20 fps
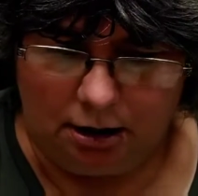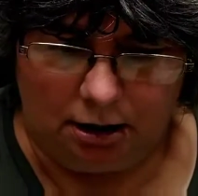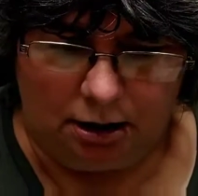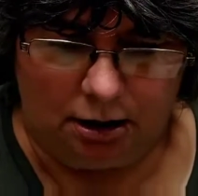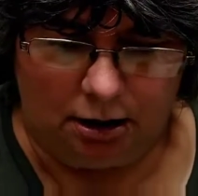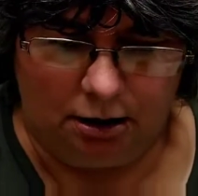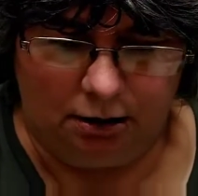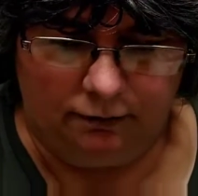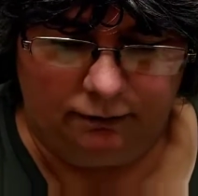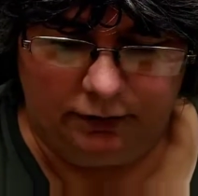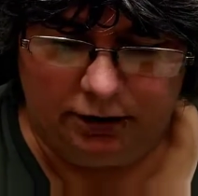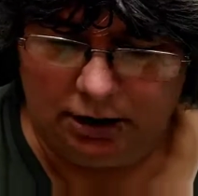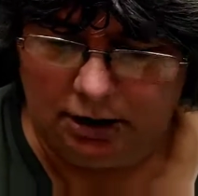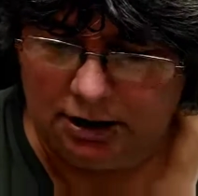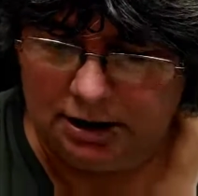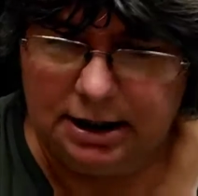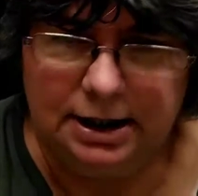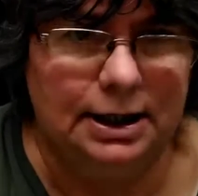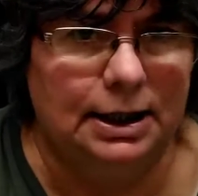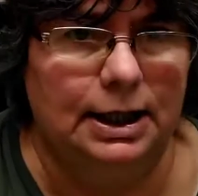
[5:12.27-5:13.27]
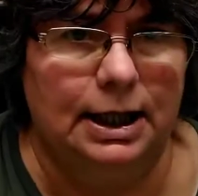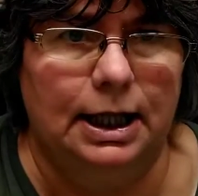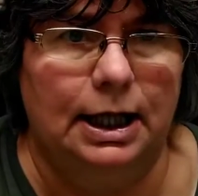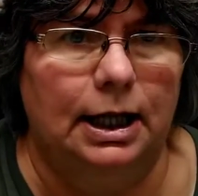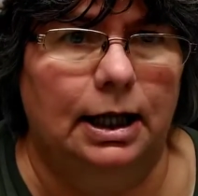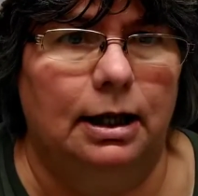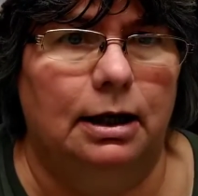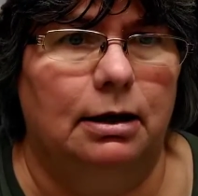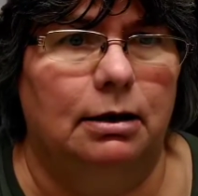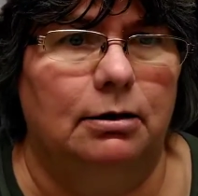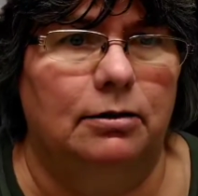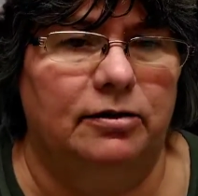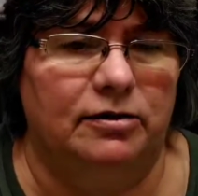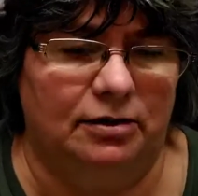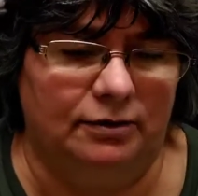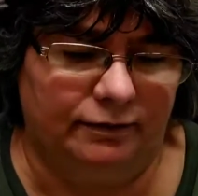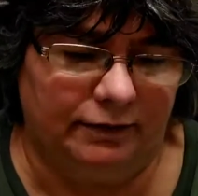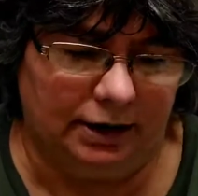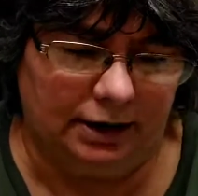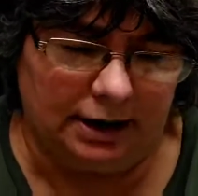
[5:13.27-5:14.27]
via DNA,
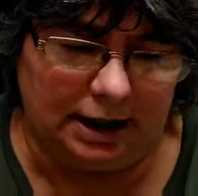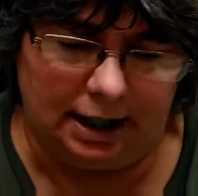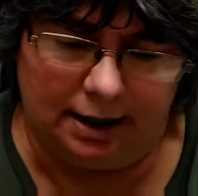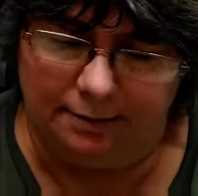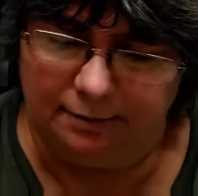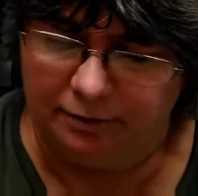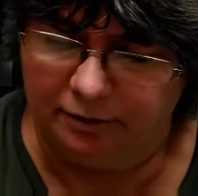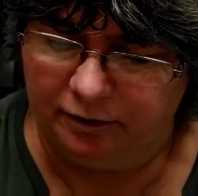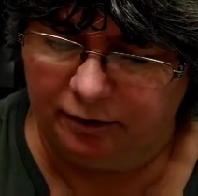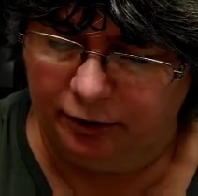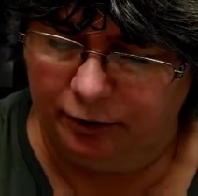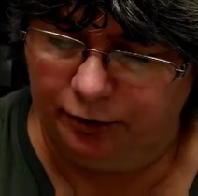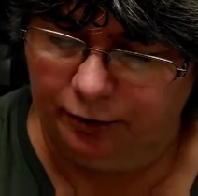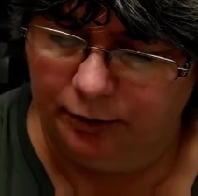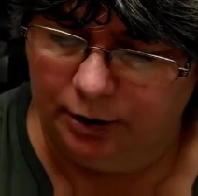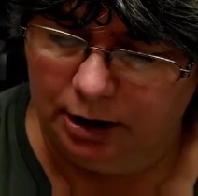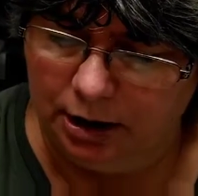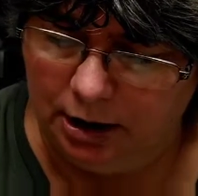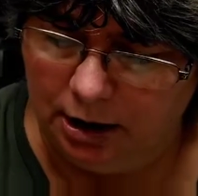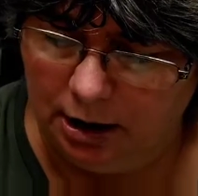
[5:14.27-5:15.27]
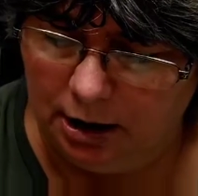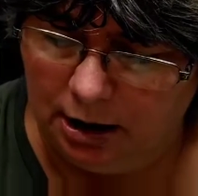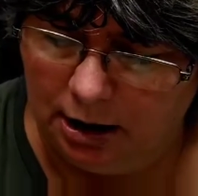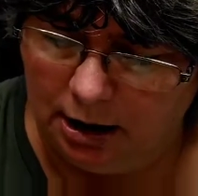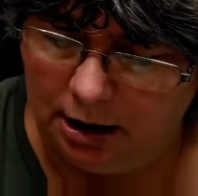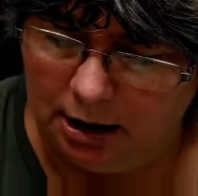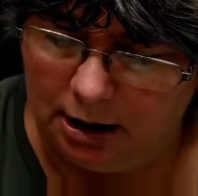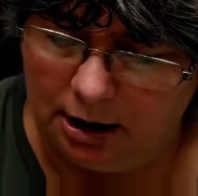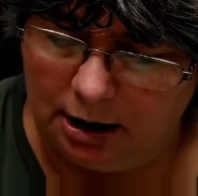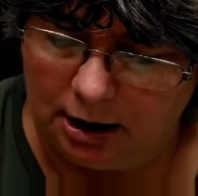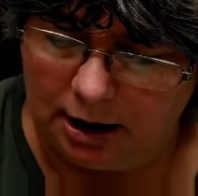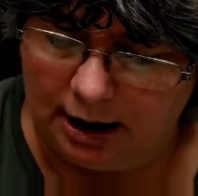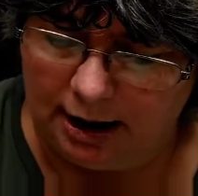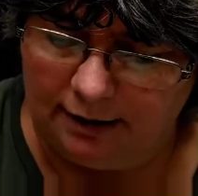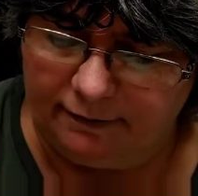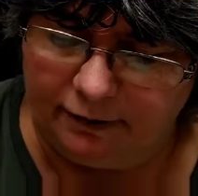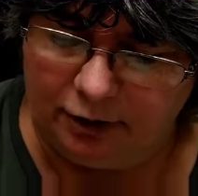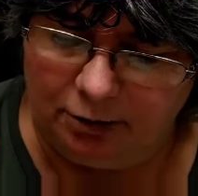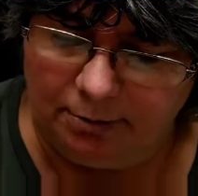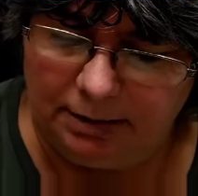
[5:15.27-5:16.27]
stuff like that. So I
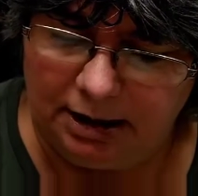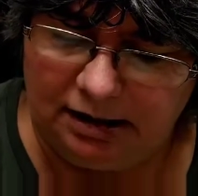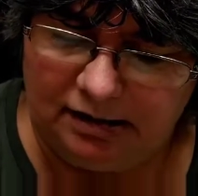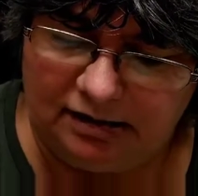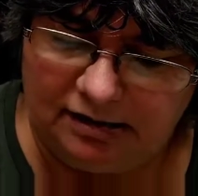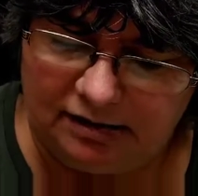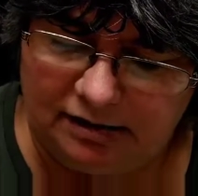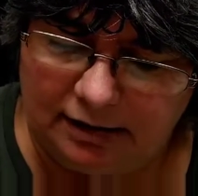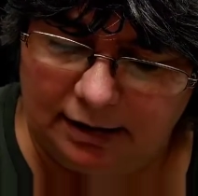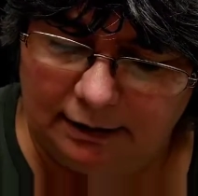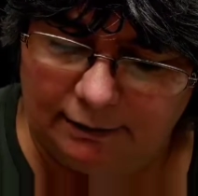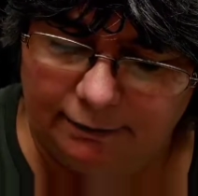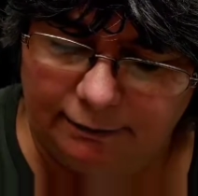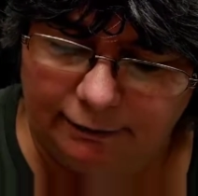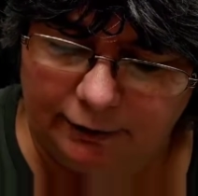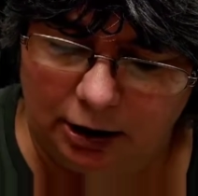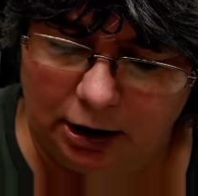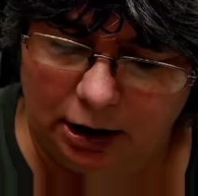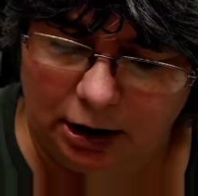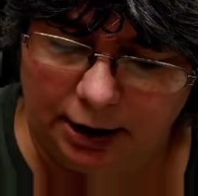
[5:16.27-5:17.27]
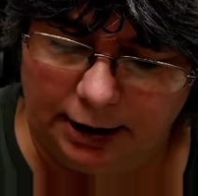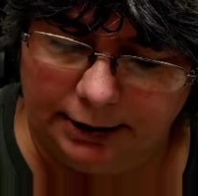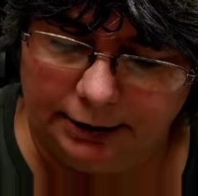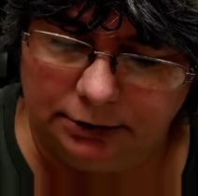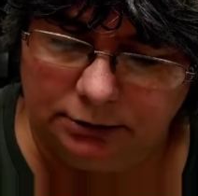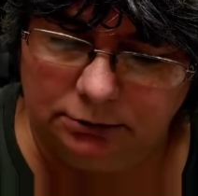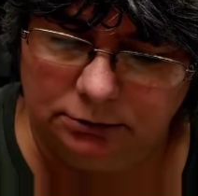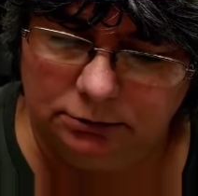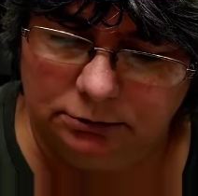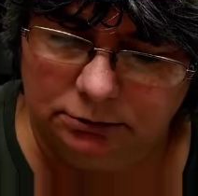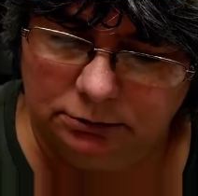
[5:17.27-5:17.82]
have all my stuff on